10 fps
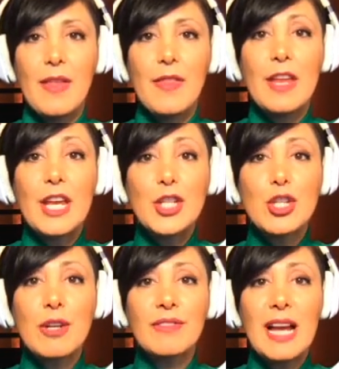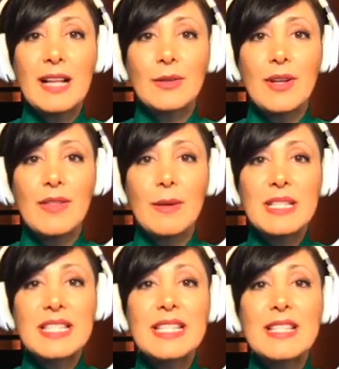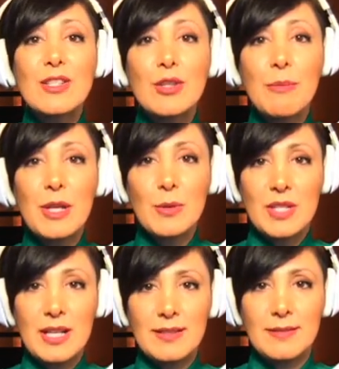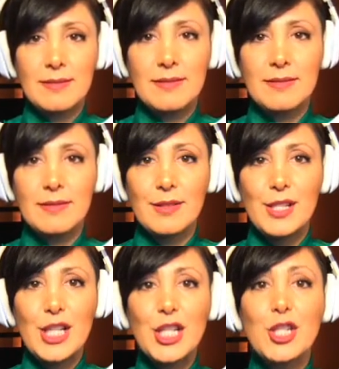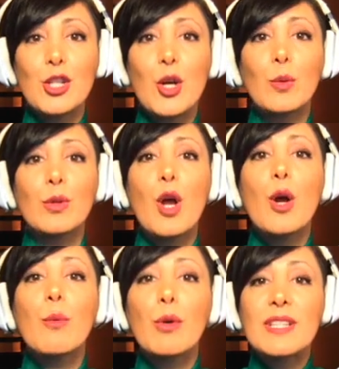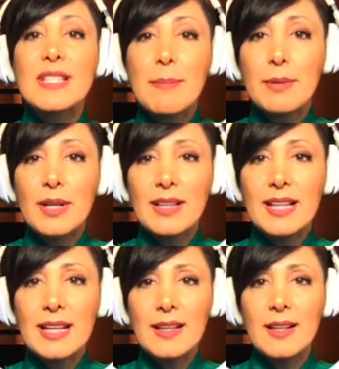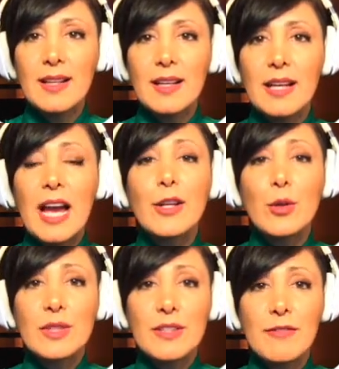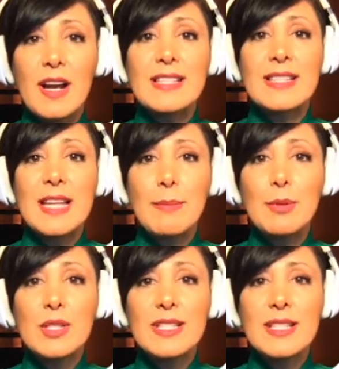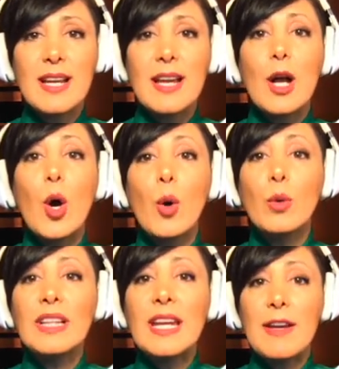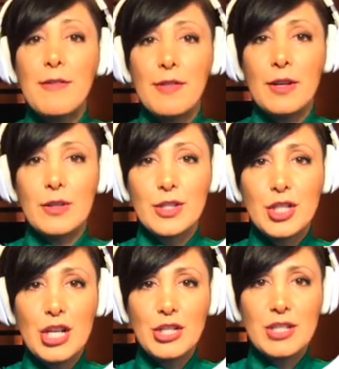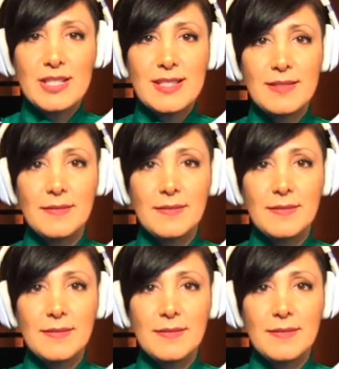The nature of the algorithm is distributed. Each node works separately and notifies neighbors only if there are changes.